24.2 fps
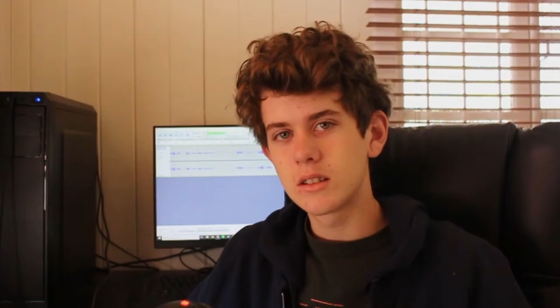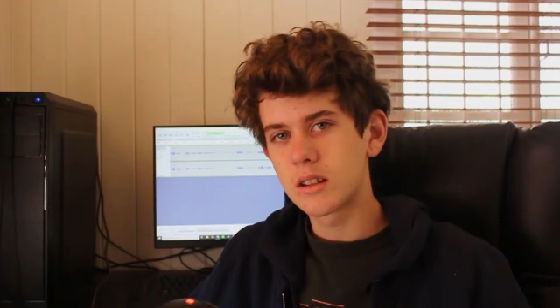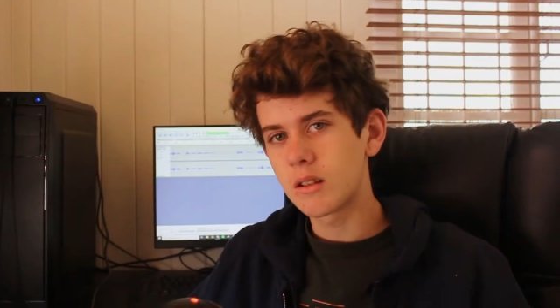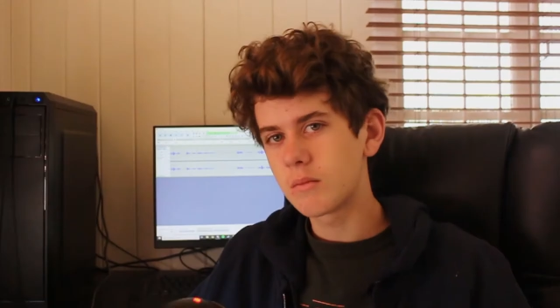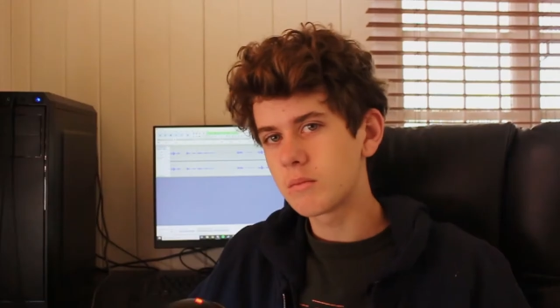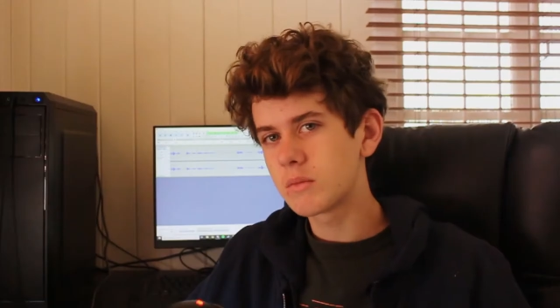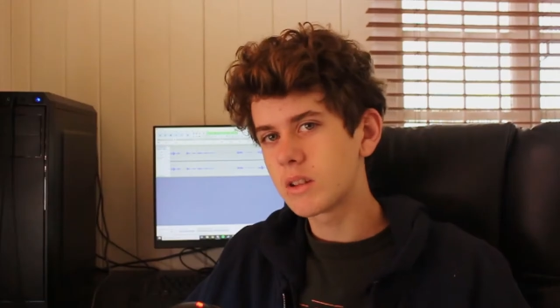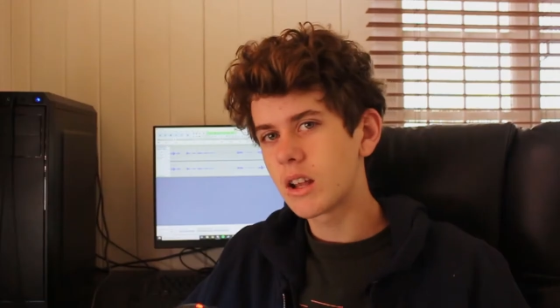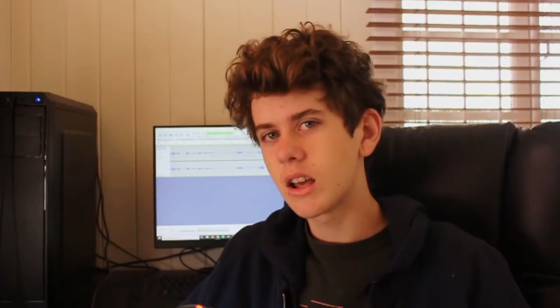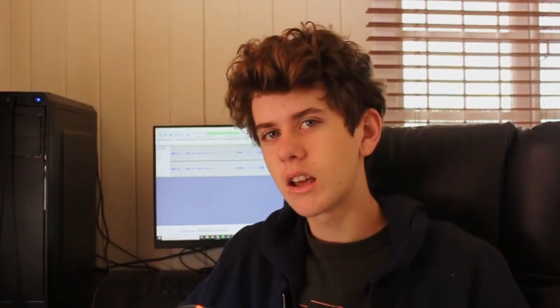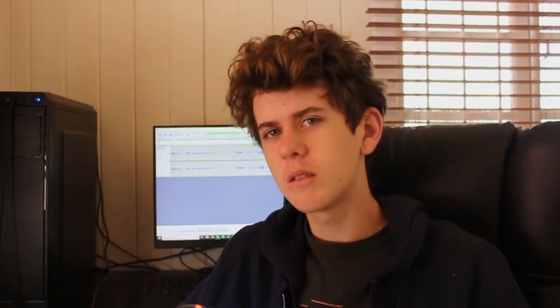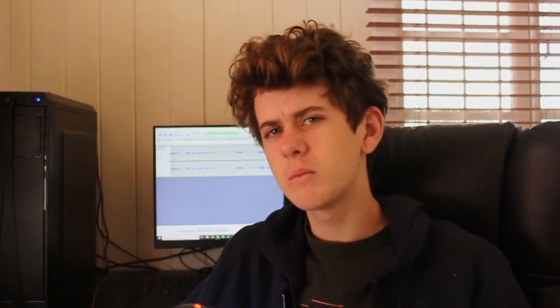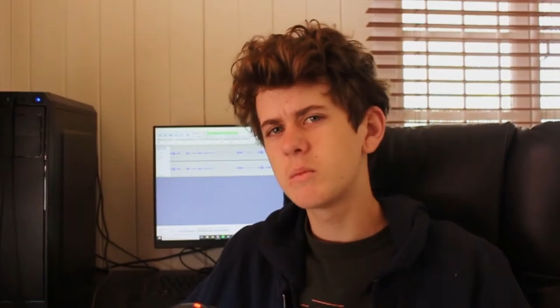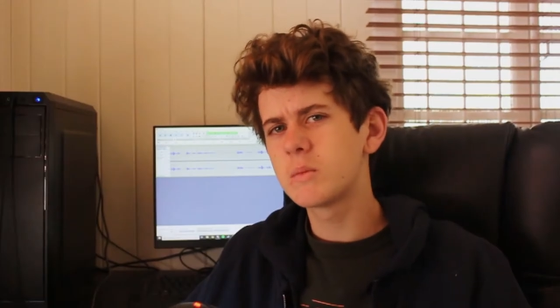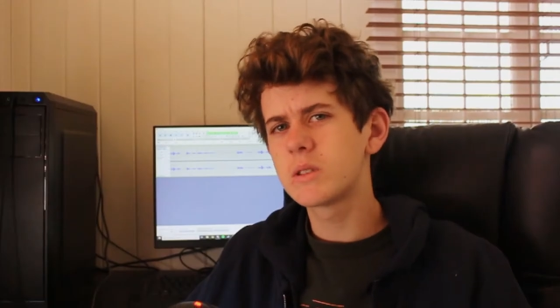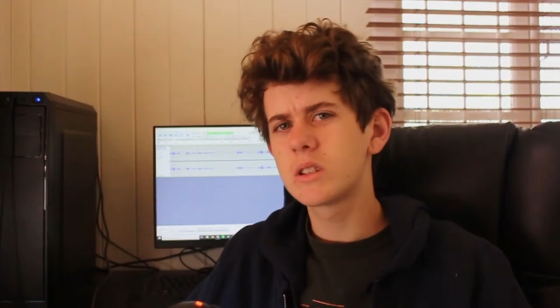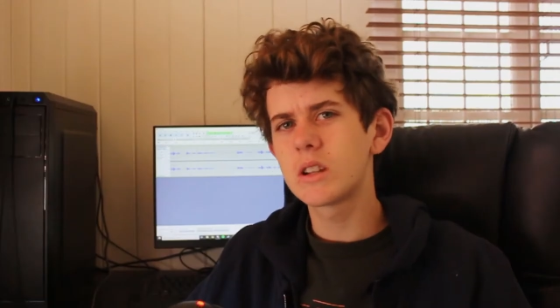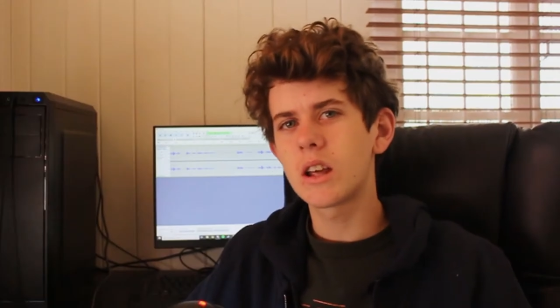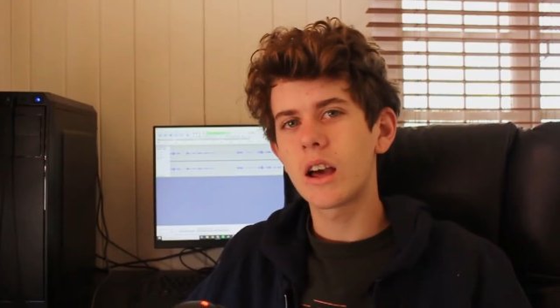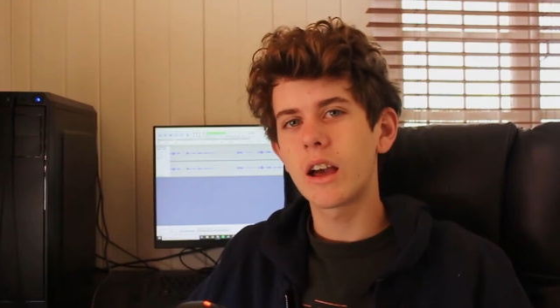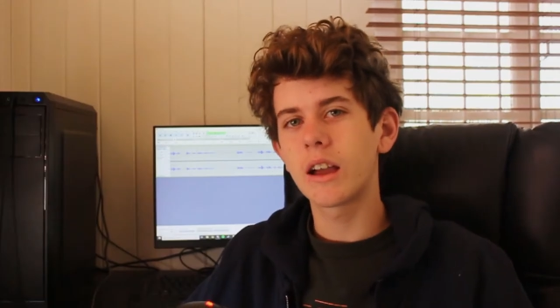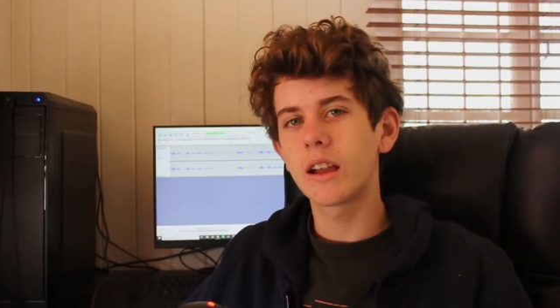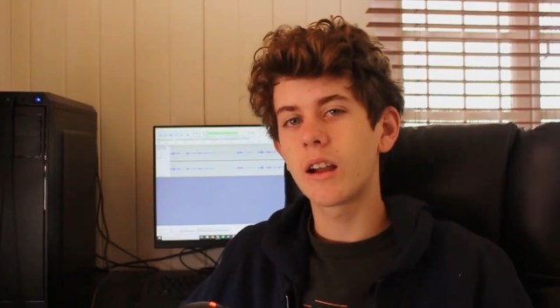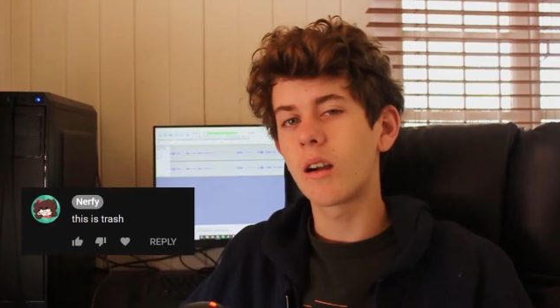
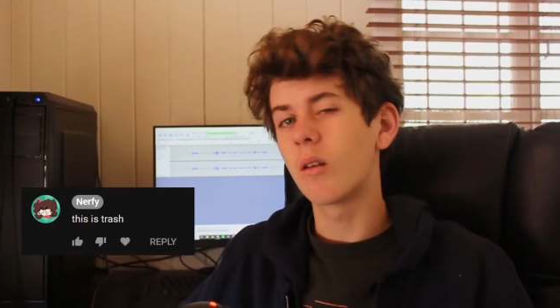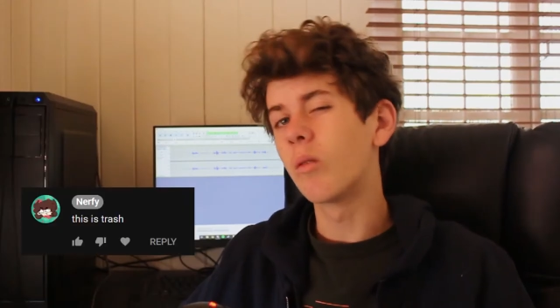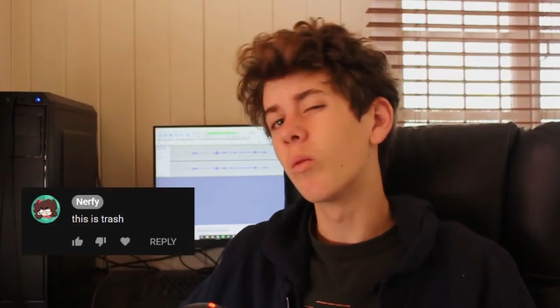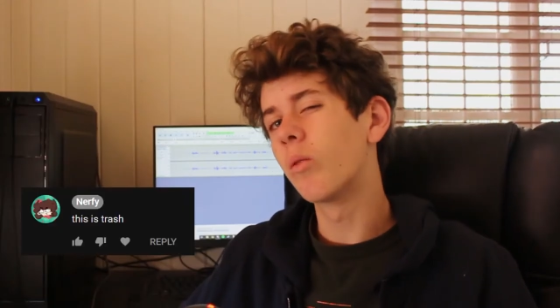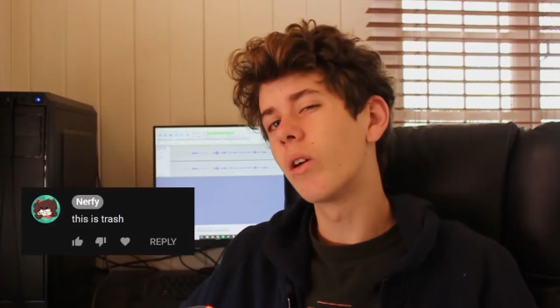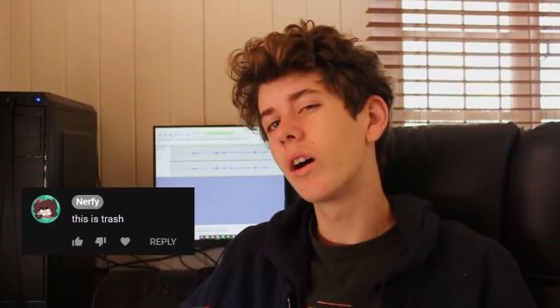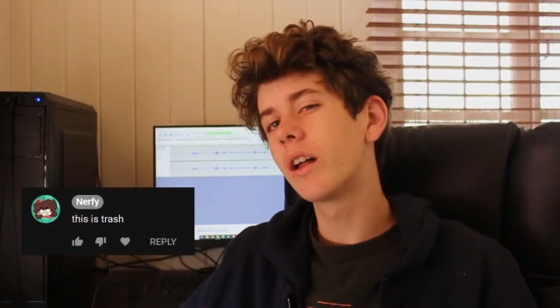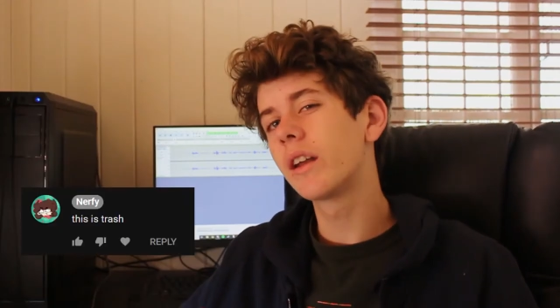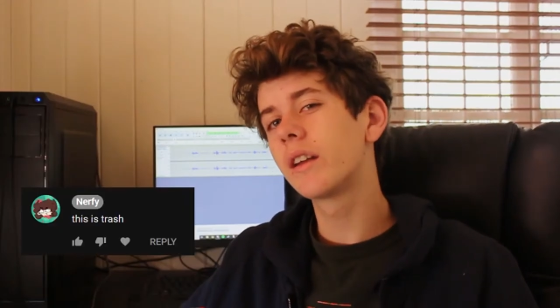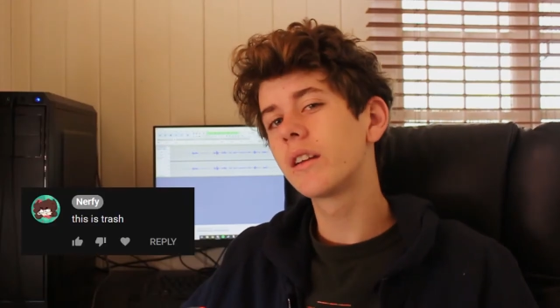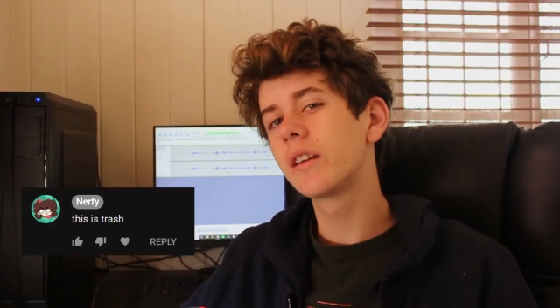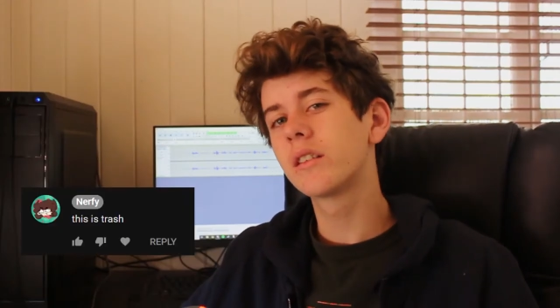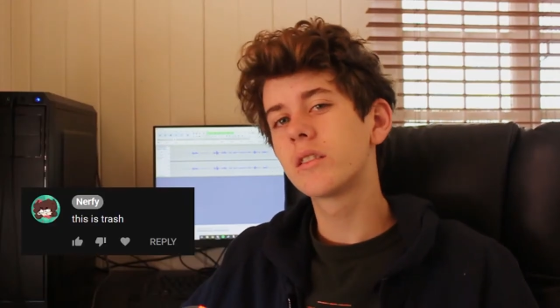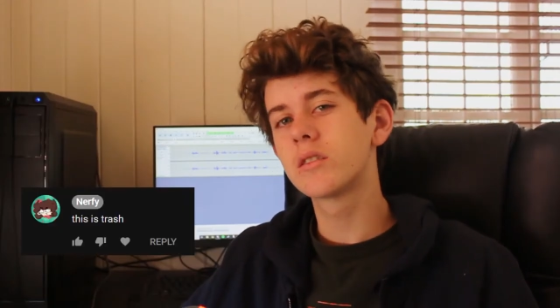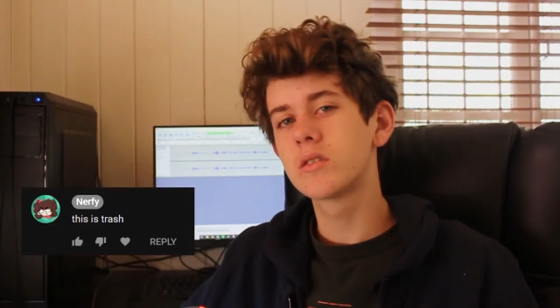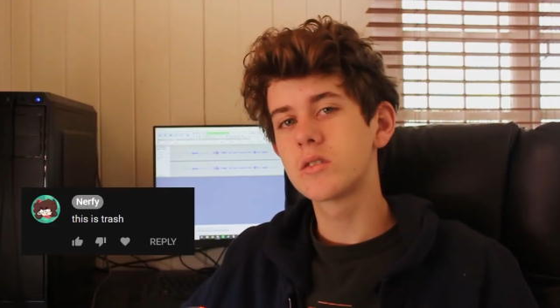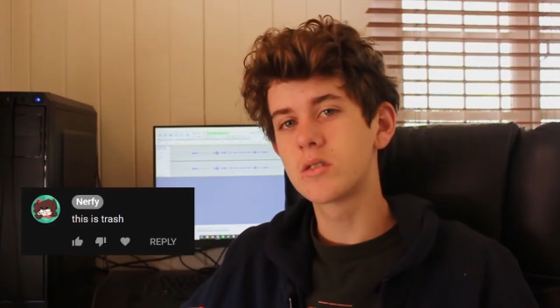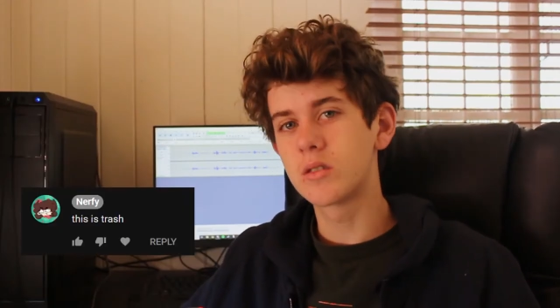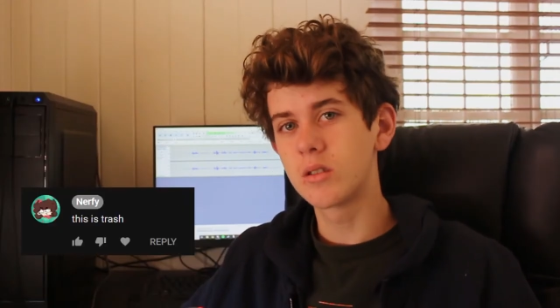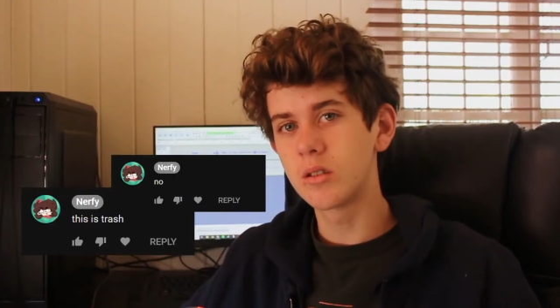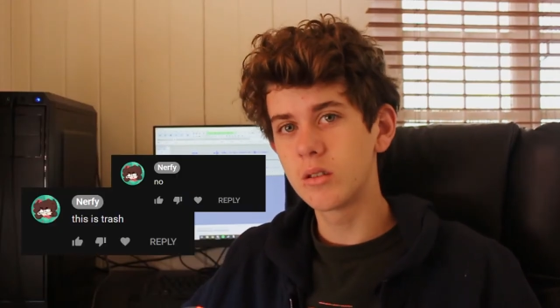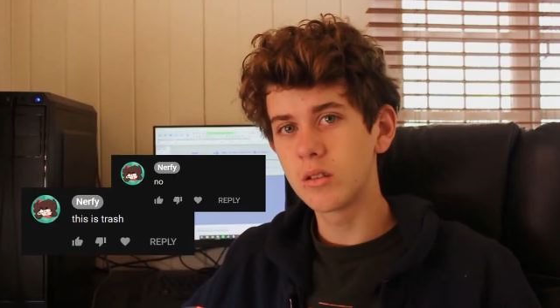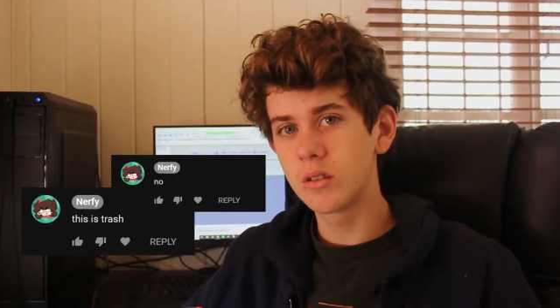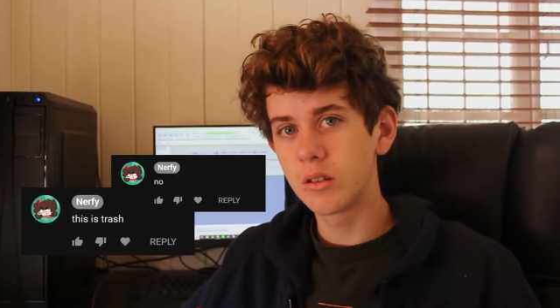Sometimes I get one,
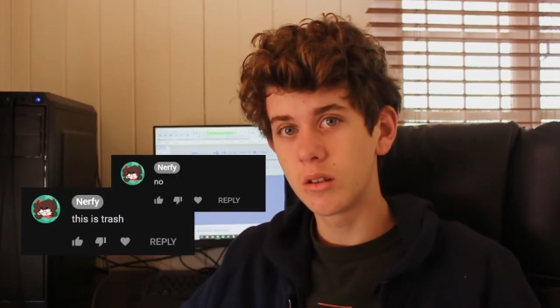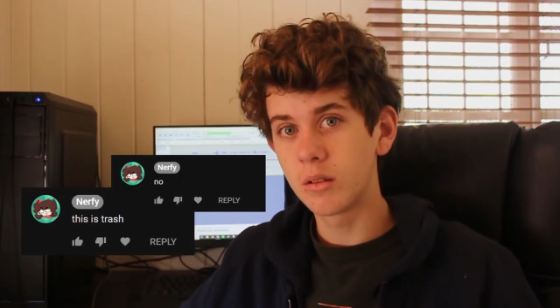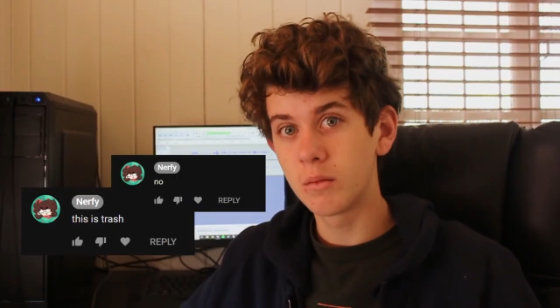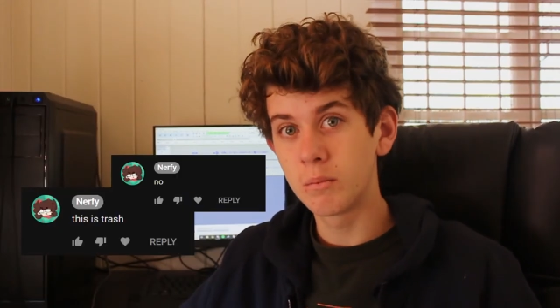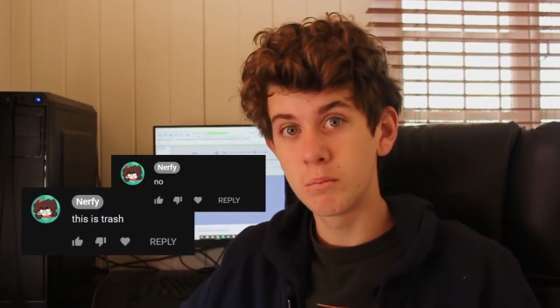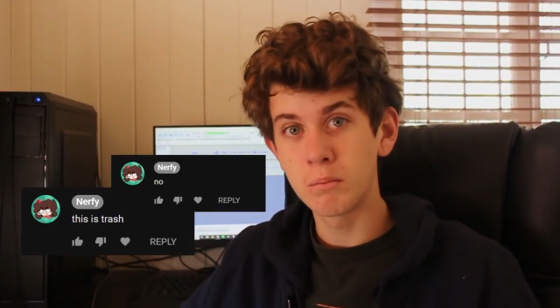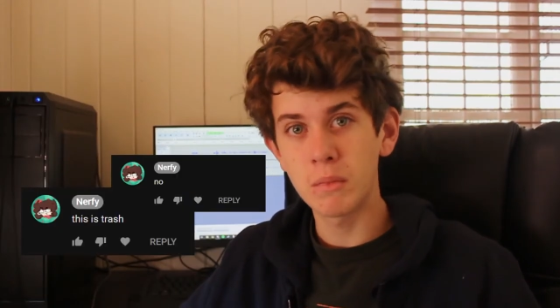two,